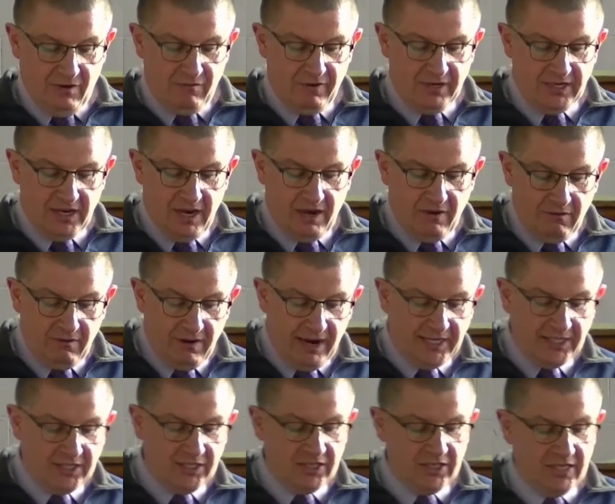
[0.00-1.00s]

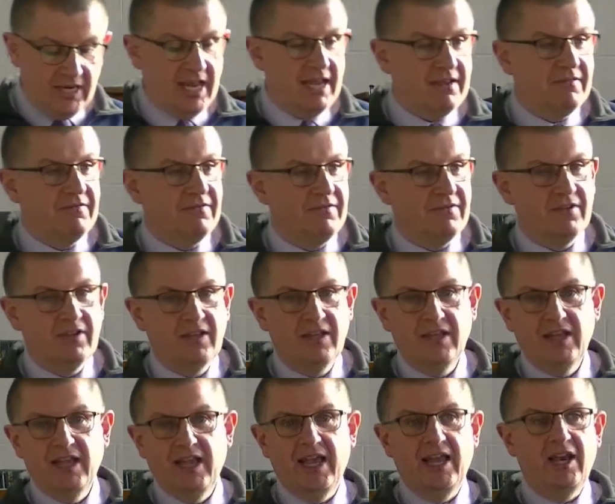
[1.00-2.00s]
righteous life
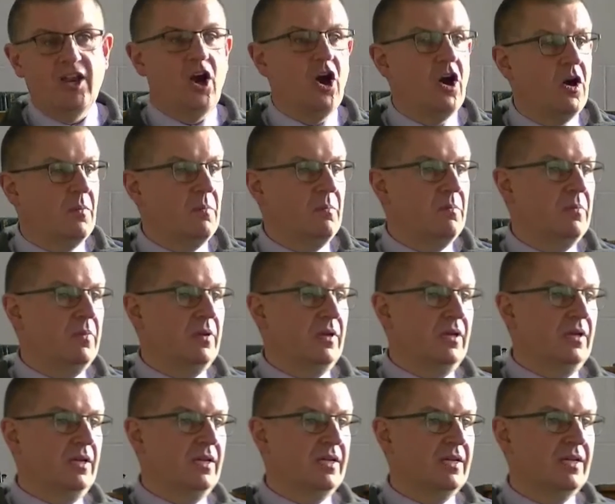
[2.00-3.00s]
in
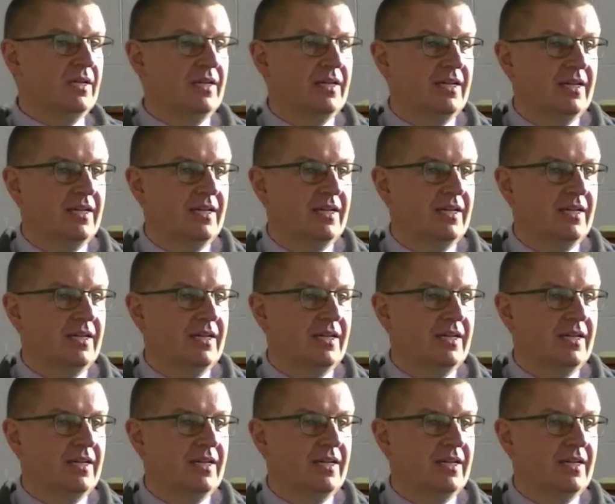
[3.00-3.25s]
humble